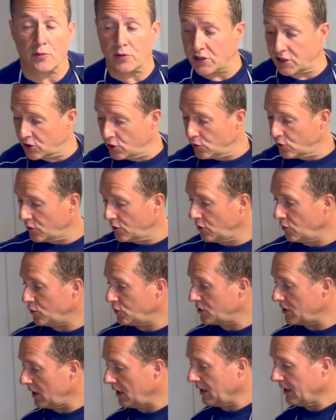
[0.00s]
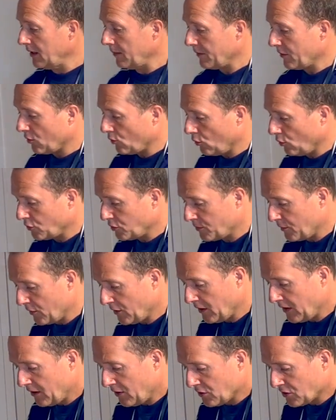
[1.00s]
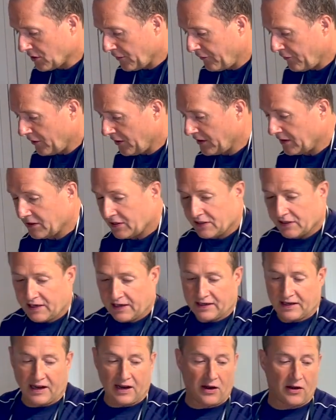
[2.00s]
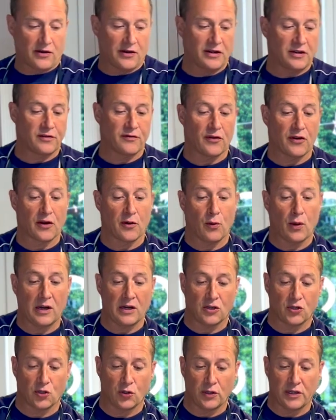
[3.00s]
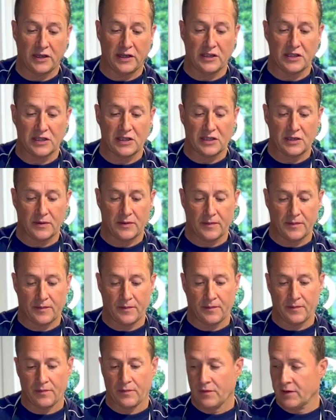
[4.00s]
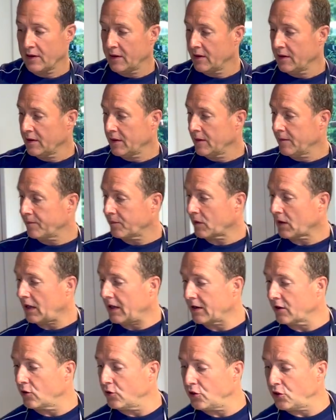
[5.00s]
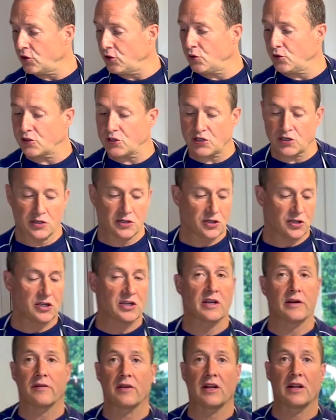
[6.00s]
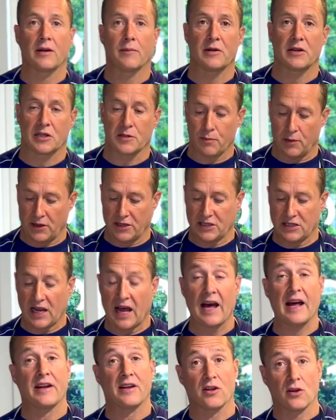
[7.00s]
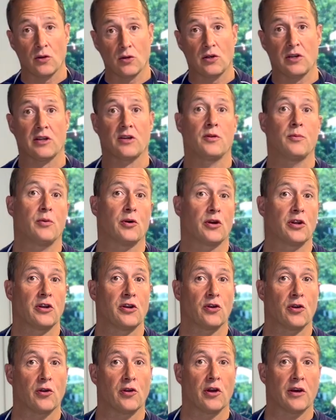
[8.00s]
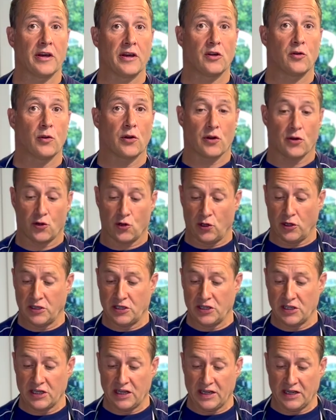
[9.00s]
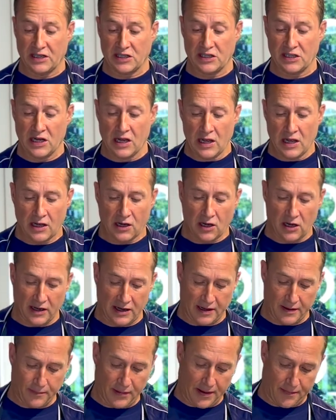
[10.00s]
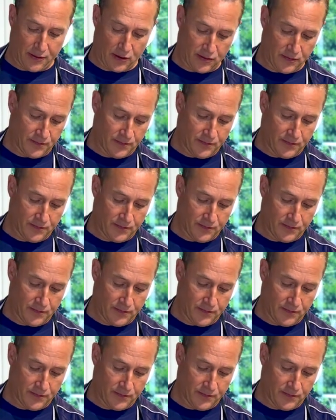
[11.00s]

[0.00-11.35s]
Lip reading: I'm going to use a little bit of rosemary because I find that carries very well through these. I'm going to use, just to give it a little bit of spice, and a good thing to put into your diet with arthritis is cayenne pepper.